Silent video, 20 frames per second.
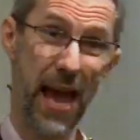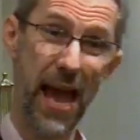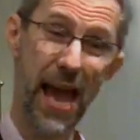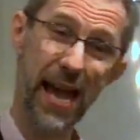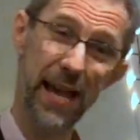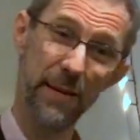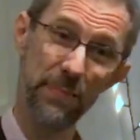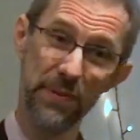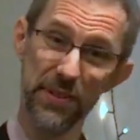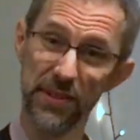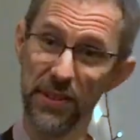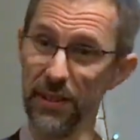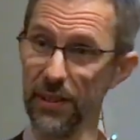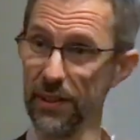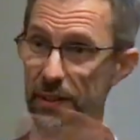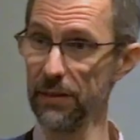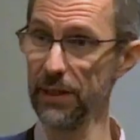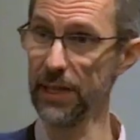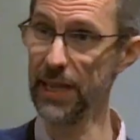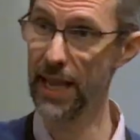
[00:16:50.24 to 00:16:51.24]

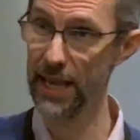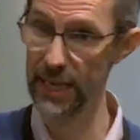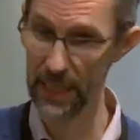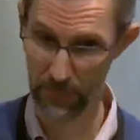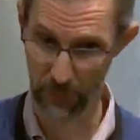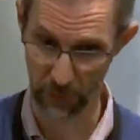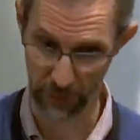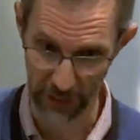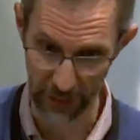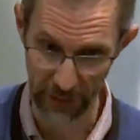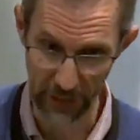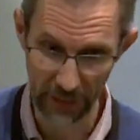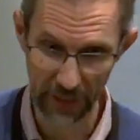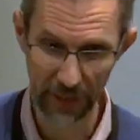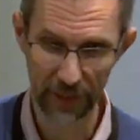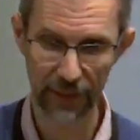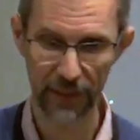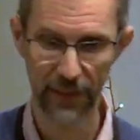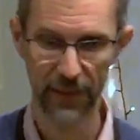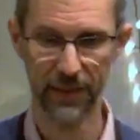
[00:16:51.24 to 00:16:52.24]
absolutely anybody
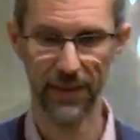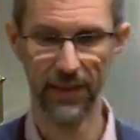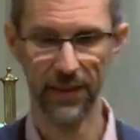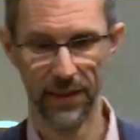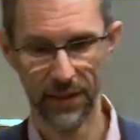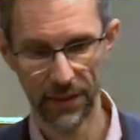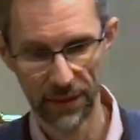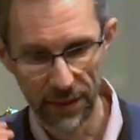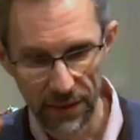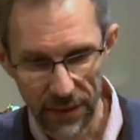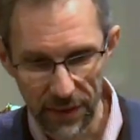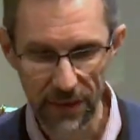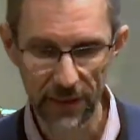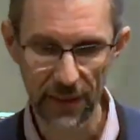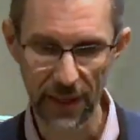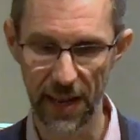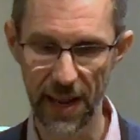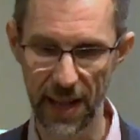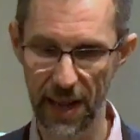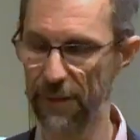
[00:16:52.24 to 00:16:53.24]

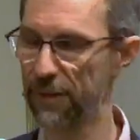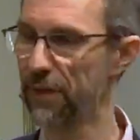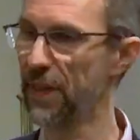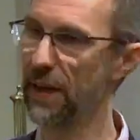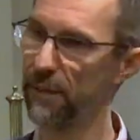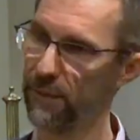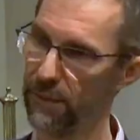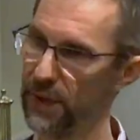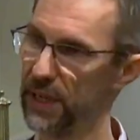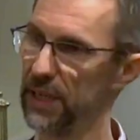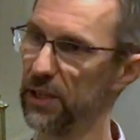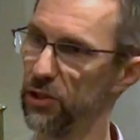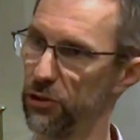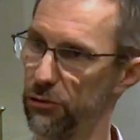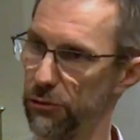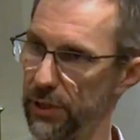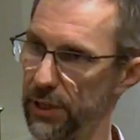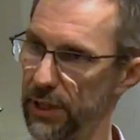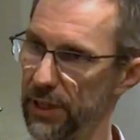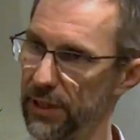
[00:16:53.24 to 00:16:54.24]
can have that
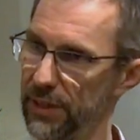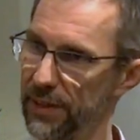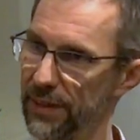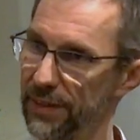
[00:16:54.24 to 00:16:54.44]
victory